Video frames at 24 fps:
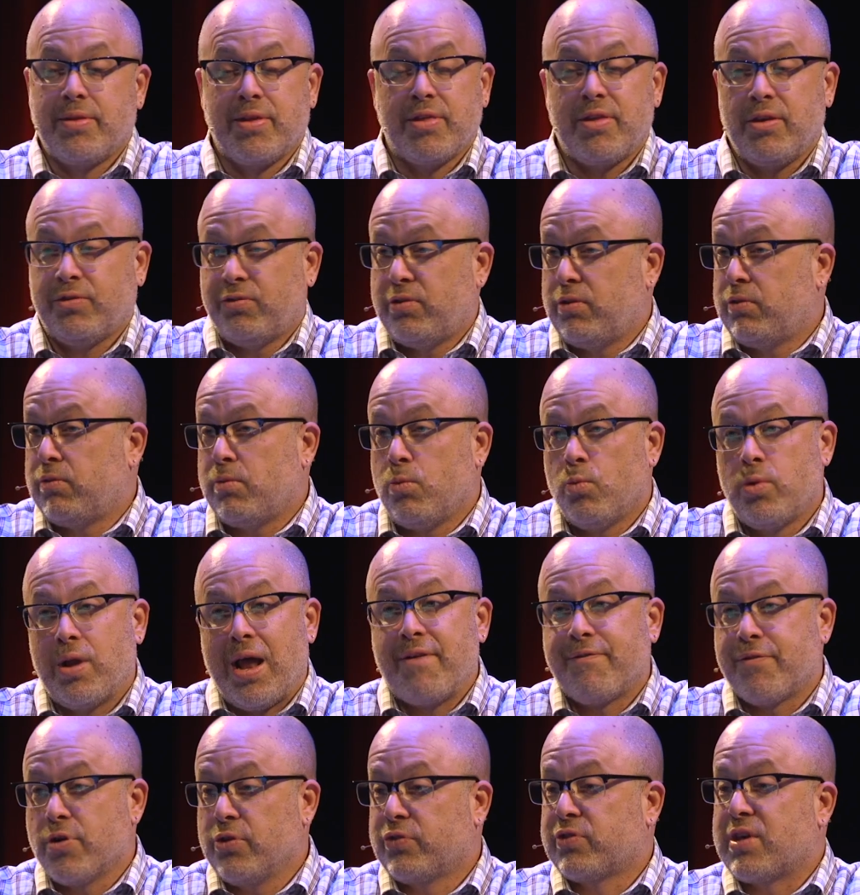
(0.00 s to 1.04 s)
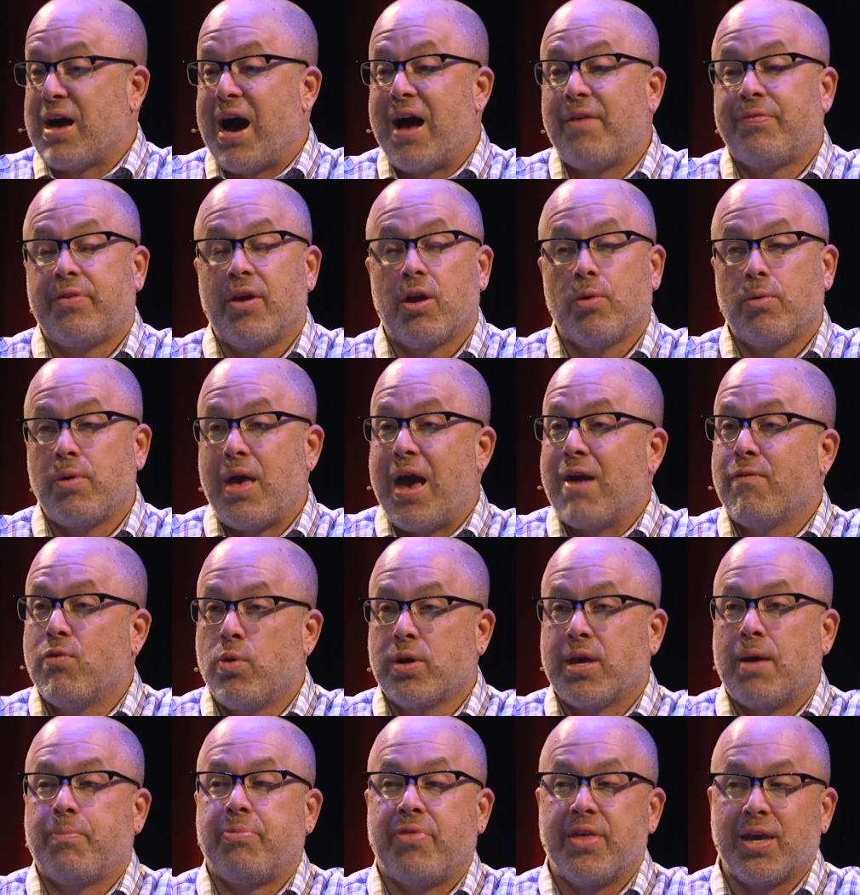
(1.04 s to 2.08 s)
this is when I first got there,
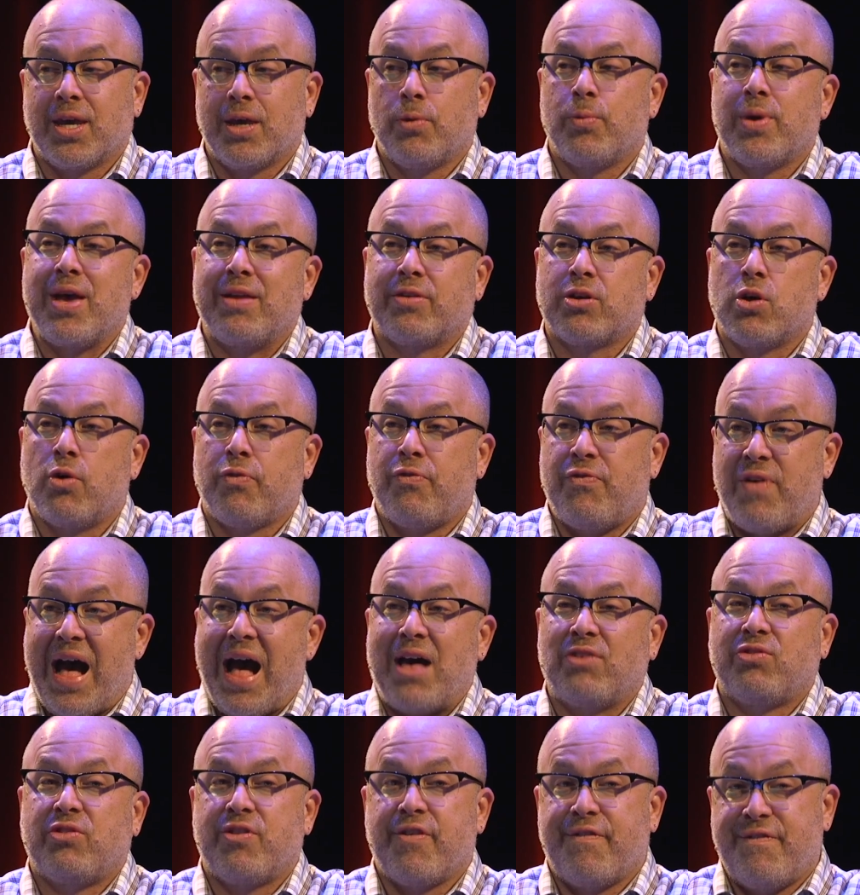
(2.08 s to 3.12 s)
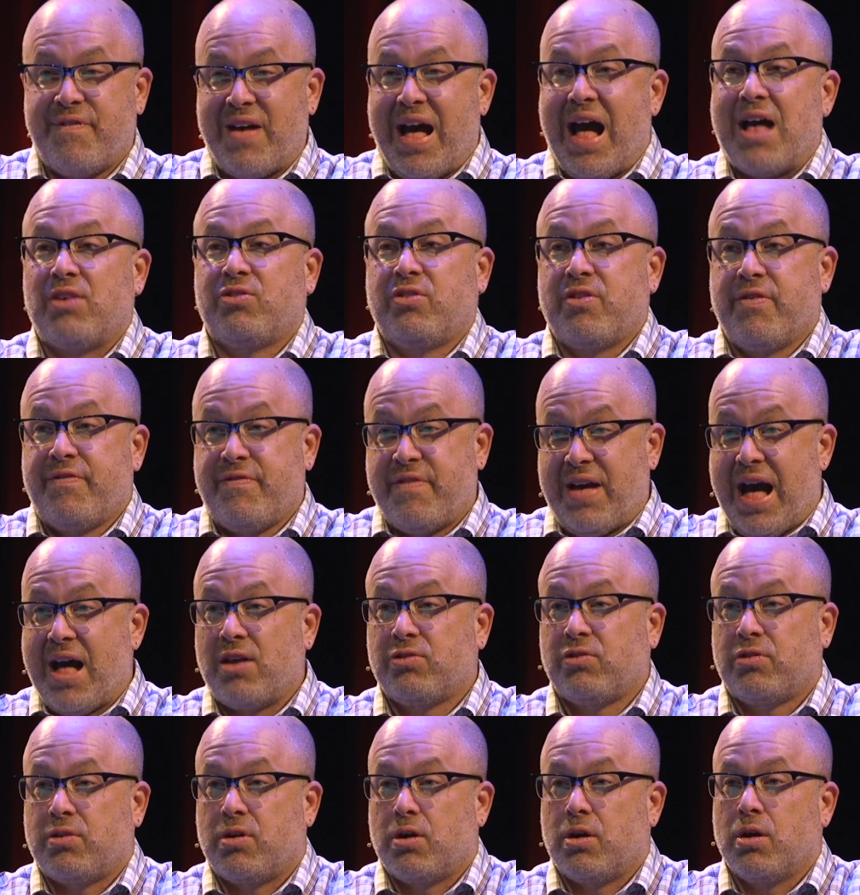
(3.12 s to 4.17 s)
everyone kept thinking we had to go faster, faster,
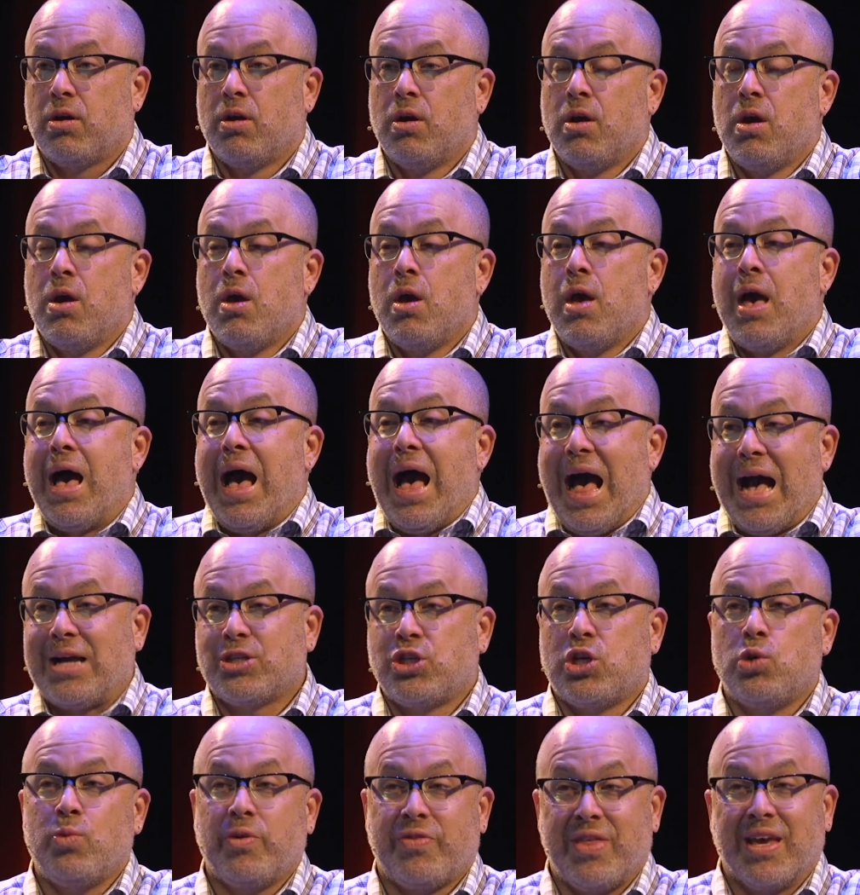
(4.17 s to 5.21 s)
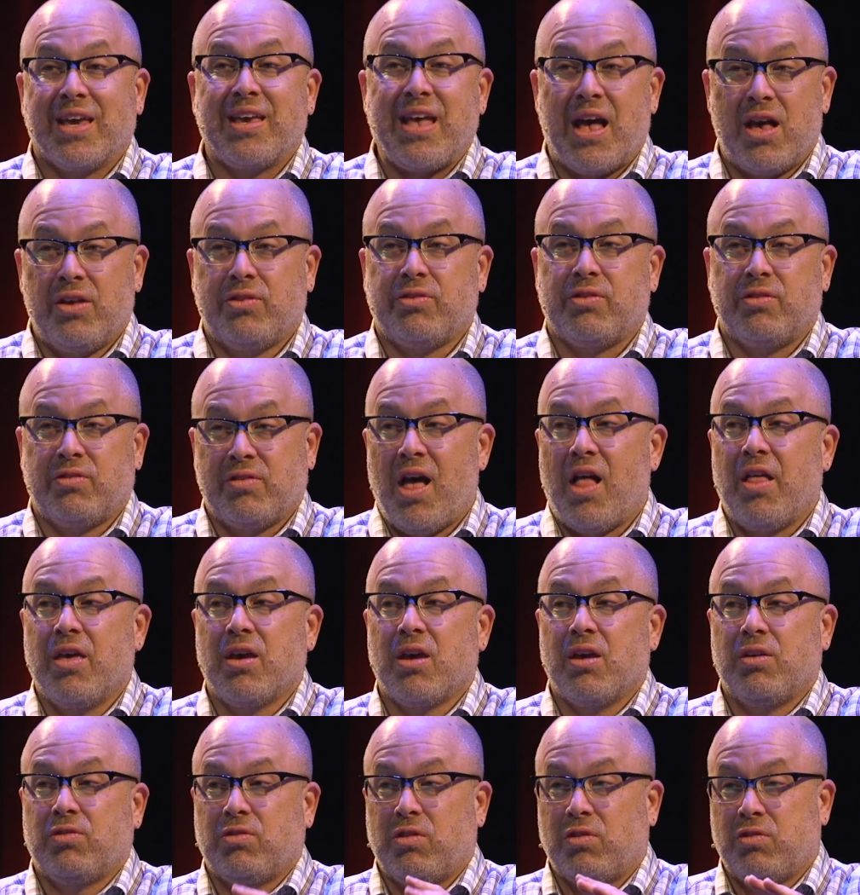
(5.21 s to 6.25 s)
faster. Actually, what the guest is
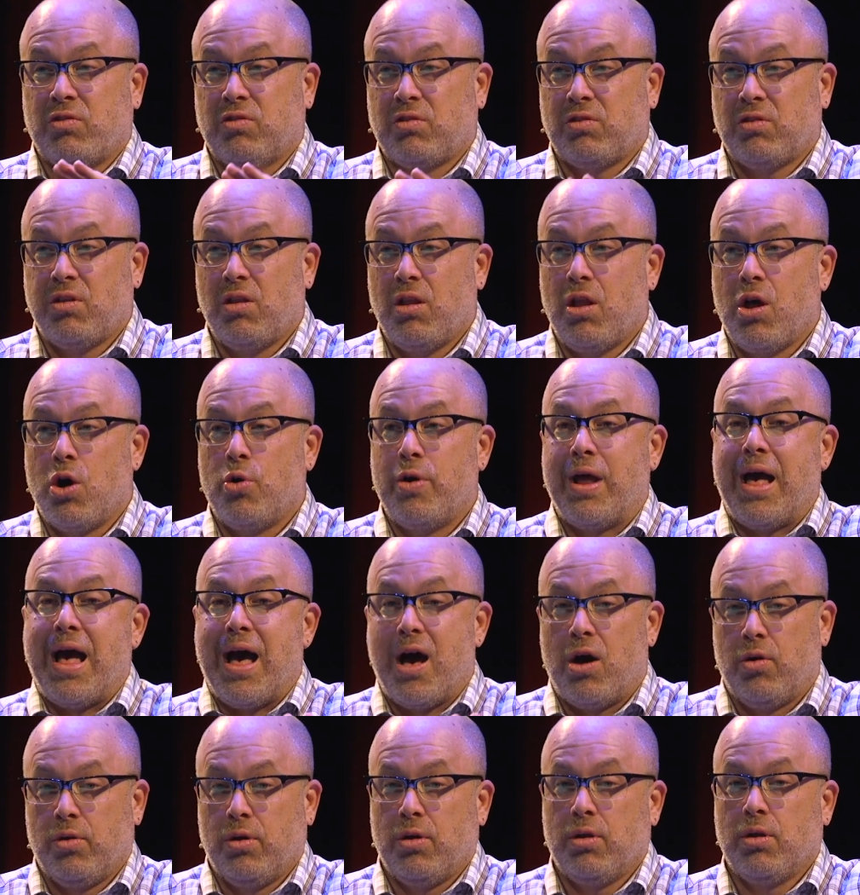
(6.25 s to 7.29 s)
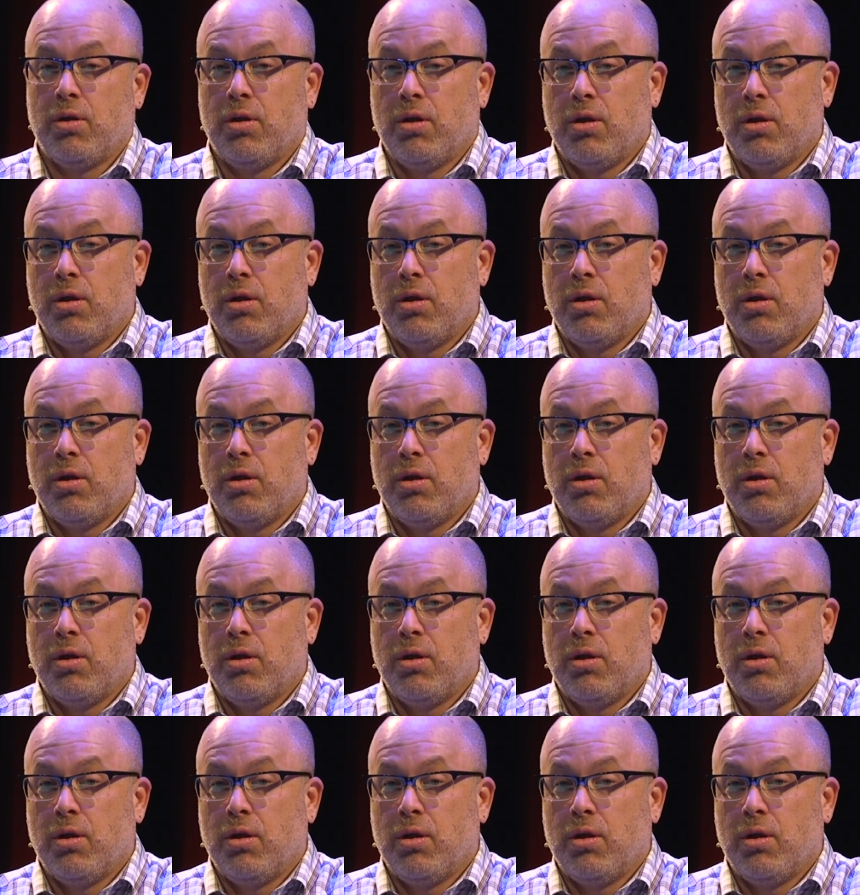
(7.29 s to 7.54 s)
telling us is slow down,